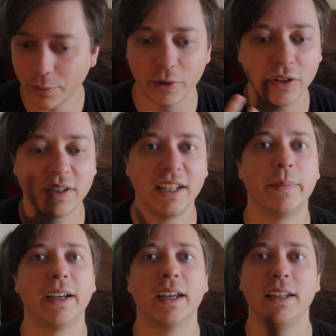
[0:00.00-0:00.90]
And when you see
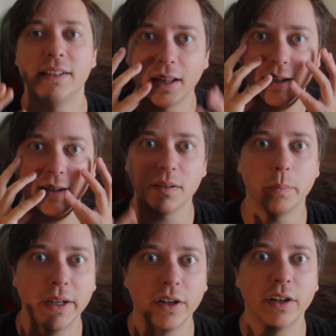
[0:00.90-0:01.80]
him again, he's got like this
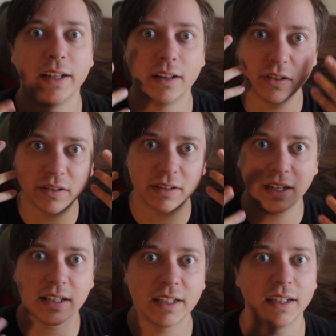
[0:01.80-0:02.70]
beard and he looks
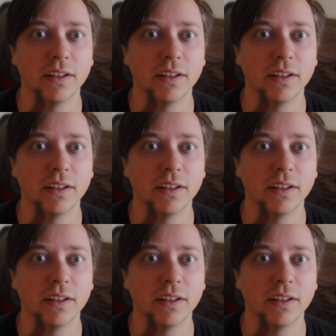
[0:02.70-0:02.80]
disgusting.